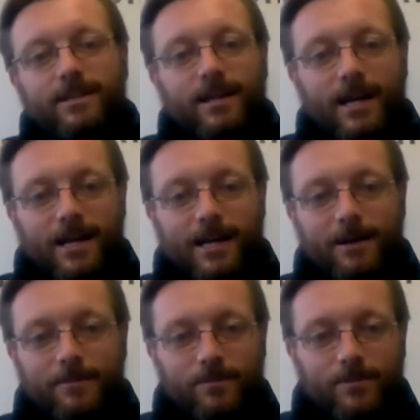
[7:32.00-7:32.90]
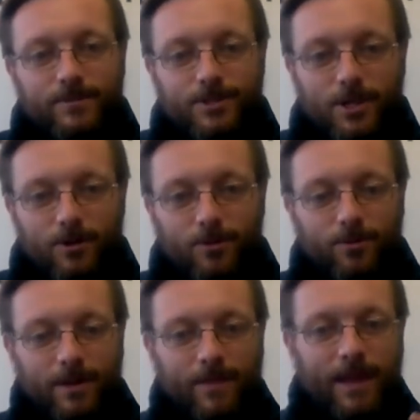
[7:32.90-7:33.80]

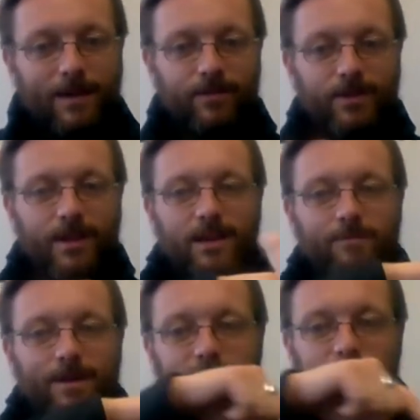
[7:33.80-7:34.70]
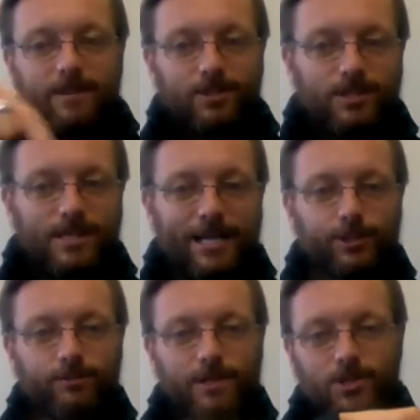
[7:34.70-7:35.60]
And then everything kind of basically just
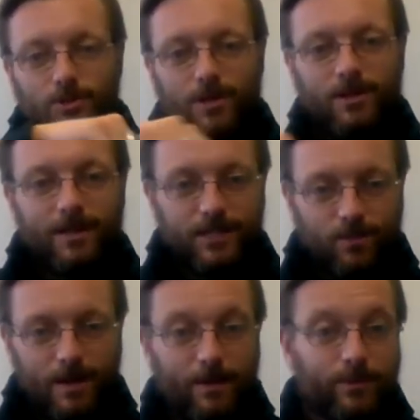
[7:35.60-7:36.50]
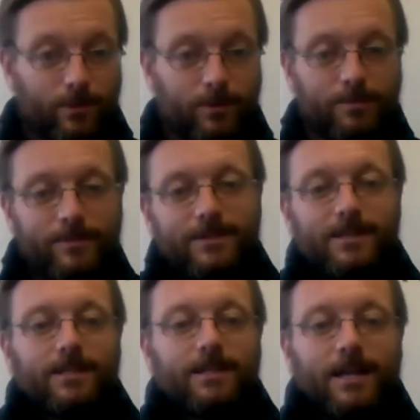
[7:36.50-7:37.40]
naturally circulates around the
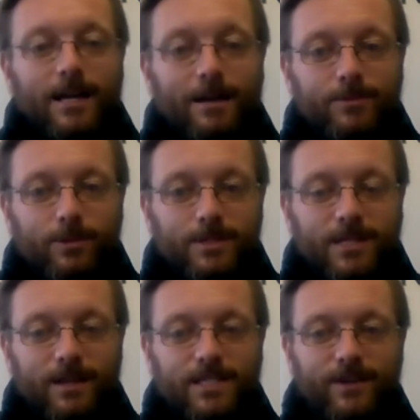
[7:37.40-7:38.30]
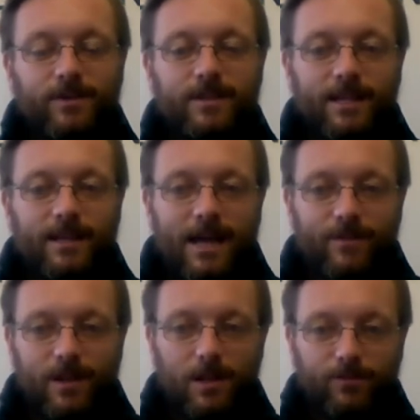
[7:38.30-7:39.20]
room. So it's kind of different than
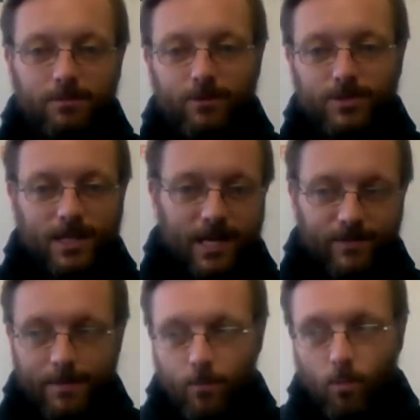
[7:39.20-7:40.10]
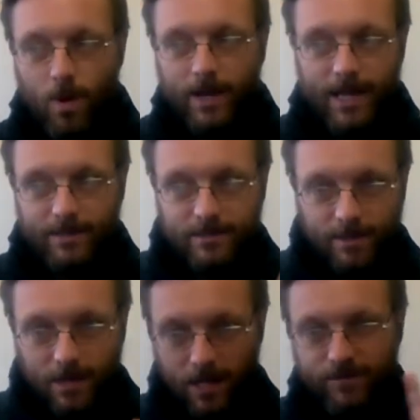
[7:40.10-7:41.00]
having all of your music kind of up one end and
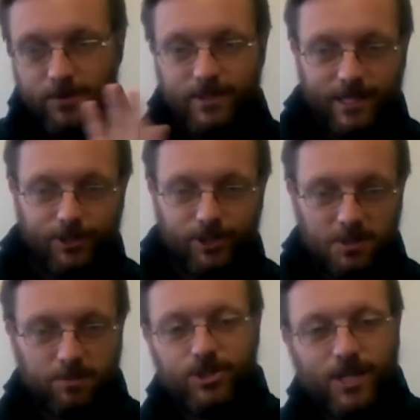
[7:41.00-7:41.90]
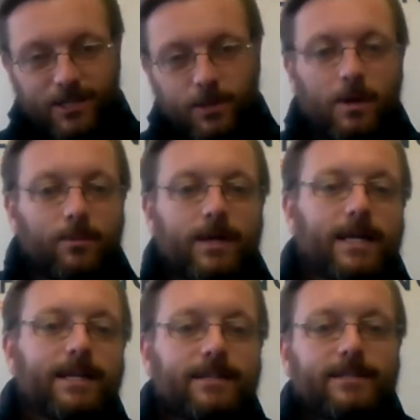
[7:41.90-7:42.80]
then all of your attention is projected one way.
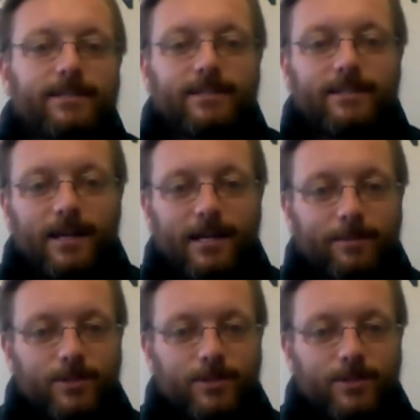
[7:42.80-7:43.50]
Gotcha.